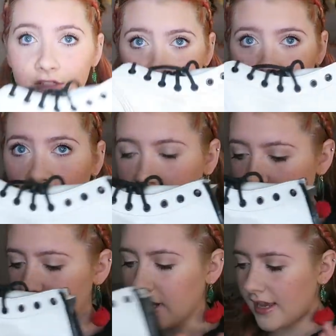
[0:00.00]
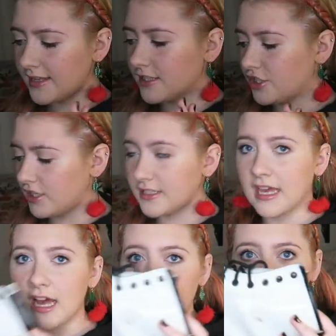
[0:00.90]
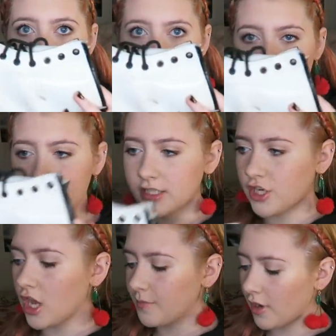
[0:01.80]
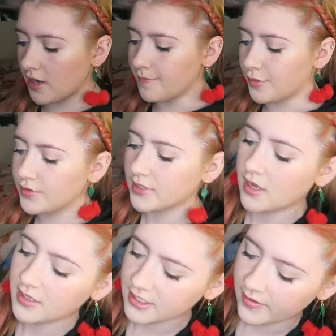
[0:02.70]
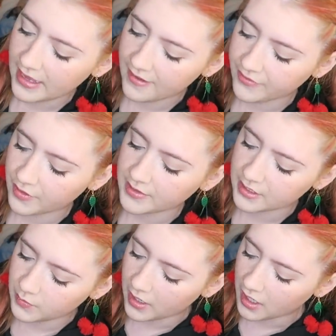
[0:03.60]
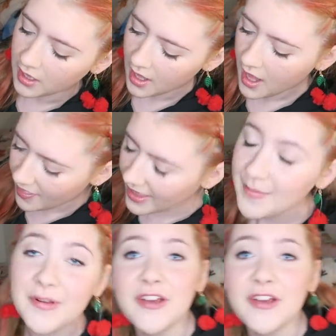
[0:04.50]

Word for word: Also forgot to show you guys, she does have white Doc Marten boots on, so I have those as well that I'm